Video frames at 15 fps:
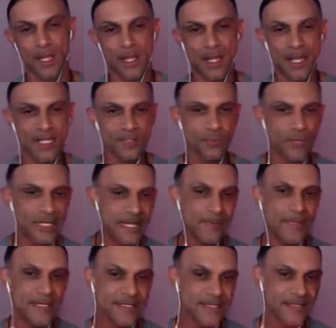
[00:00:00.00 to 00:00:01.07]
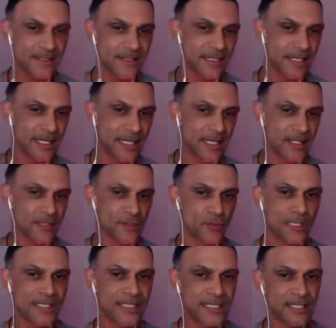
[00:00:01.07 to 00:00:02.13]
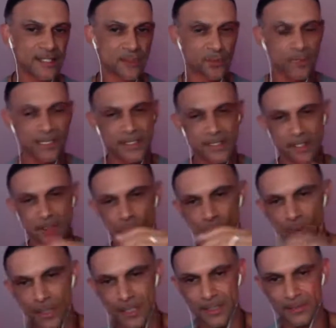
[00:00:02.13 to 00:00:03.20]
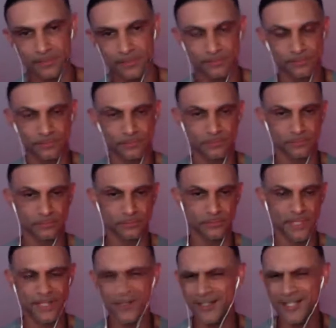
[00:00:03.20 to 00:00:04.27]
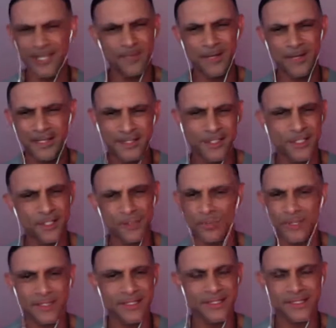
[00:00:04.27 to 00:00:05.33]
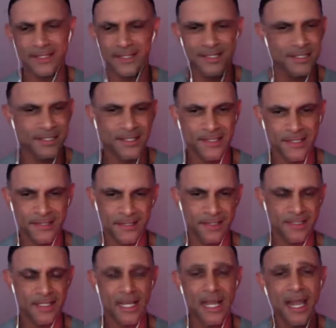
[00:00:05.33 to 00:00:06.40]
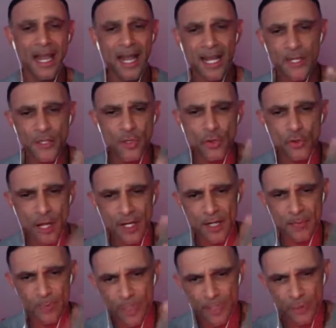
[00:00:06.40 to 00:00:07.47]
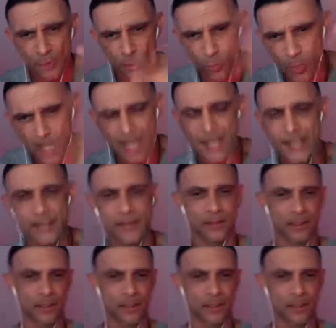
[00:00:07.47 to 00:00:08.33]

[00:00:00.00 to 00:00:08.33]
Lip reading: As we come into the year 2021, and I keep asking you, brothers and sisters, are you going to be the one?